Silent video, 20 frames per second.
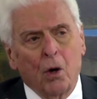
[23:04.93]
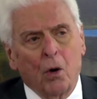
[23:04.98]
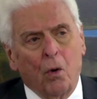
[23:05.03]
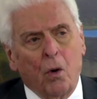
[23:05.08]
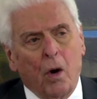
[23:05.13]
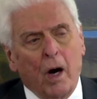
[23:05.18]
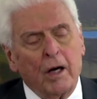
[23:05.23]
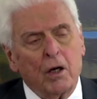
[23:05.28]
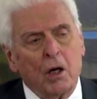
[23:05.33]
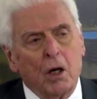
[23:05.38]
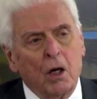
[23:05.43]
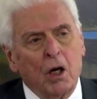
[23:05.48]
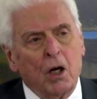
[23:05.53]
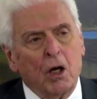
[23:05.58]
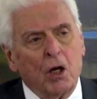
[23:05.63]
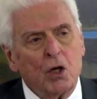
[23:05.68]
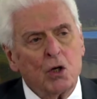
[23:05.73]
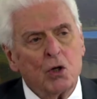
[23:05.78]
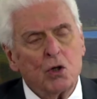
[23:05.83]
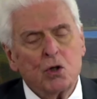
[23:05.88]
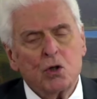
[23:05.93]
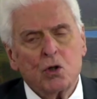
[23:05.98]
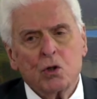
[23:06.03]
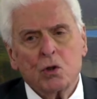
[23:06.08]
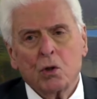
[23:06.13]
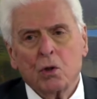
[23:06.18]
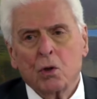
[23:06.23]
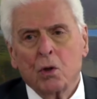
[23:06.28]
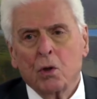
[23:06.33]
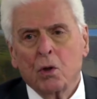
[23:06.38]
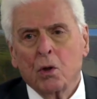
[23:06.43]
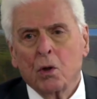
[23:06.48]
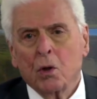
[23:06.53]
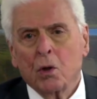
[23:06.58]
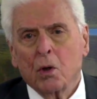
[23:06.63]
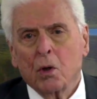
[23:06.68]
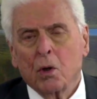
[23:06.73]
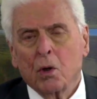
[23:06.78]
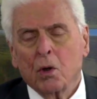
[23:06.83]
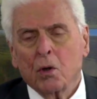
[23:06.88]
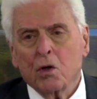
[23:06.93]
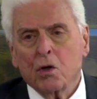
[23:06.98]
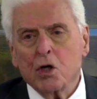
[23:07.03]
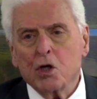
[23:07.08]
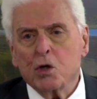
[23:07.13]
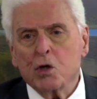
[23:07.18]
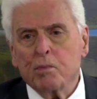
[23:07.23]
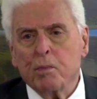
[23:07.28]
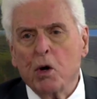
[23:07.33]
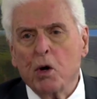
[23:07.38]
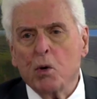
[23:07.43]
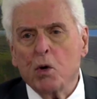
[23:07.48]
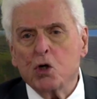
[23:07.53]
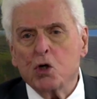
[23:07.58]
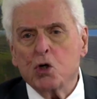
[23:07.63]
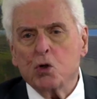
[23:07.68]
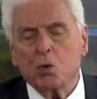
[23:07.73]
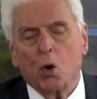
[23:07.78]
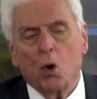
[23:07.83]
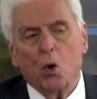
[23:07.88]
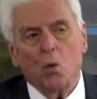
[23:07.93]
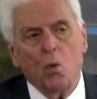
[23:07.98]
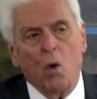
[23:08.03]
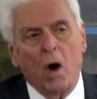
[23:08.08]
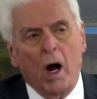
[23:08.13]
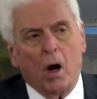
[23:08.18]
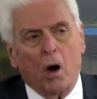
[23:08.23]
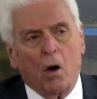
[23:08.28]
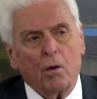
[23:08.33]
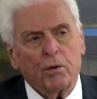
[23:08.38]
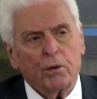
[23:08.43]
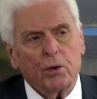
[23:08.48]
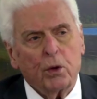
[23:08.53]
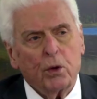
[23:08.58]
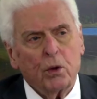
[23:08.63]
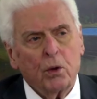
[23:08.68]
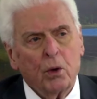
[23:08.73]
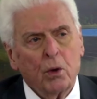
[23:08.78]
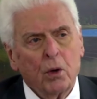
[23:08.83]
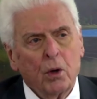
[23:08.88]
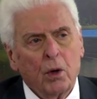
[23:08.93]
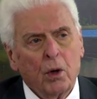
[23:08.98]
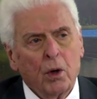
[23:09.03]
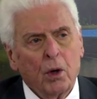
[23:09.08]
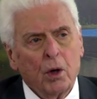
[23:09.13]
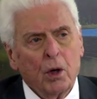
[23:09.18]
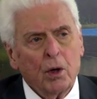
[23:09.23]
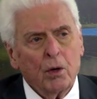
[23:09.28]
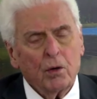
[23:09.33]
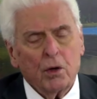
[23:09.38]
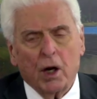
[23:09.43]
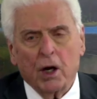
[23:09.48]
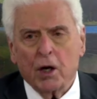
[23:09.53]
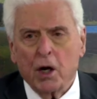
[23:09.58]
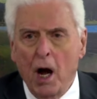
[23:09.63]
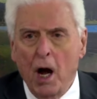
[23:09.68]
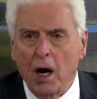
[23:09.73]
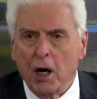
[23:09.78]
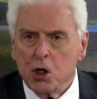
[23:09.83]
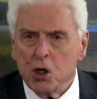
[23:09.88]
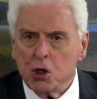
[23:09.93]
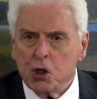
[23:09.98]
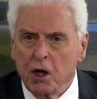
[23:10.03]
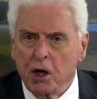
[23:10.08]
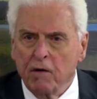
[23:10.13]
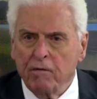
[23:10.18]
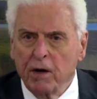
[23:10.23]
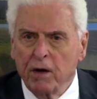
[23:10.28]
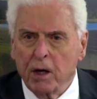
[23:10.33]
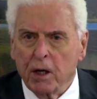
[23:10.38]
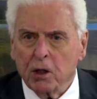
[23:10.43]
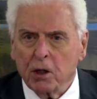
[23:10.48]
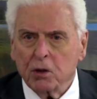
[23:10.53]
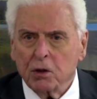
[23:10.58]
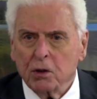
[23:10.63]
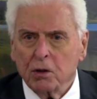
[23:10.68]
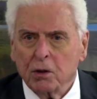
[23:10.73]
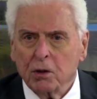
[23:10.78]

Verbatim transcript: what is the spiritual wealth that God has given us,